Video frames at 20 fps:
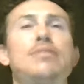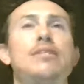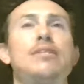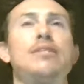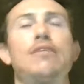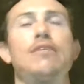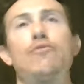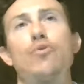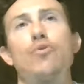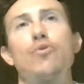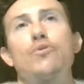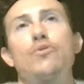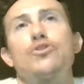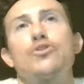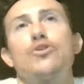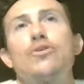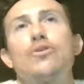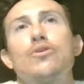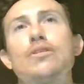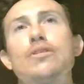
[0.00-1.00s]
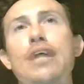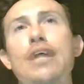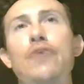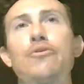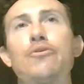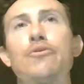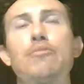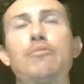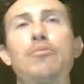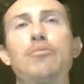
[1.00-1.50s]
And then of course, the
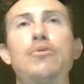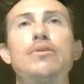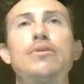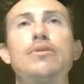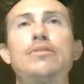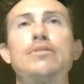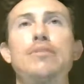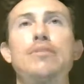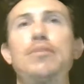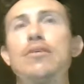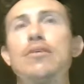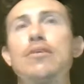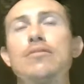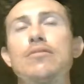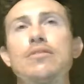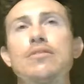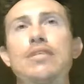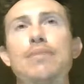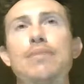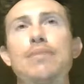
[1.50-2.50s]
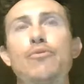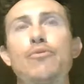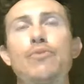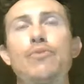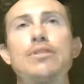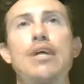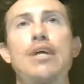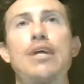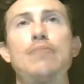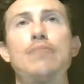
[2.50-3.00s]
title can be put in somebody else's name
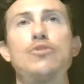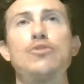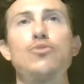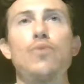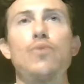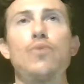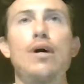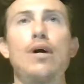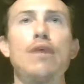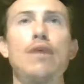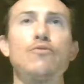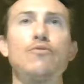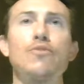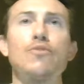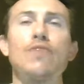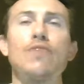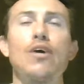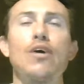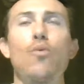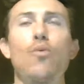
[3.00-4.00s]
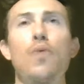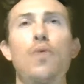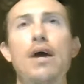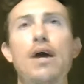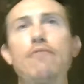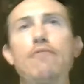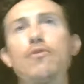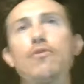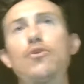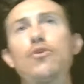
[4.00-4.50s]
3 times as well, if you've got a
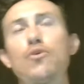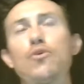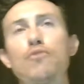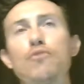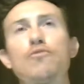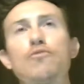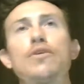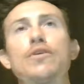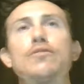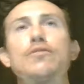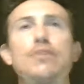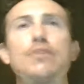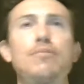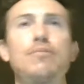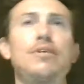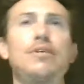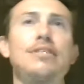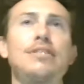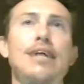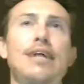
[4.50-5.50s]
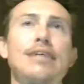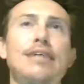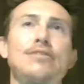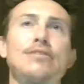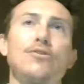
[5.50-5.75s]
wife or a girlfriend or something like that.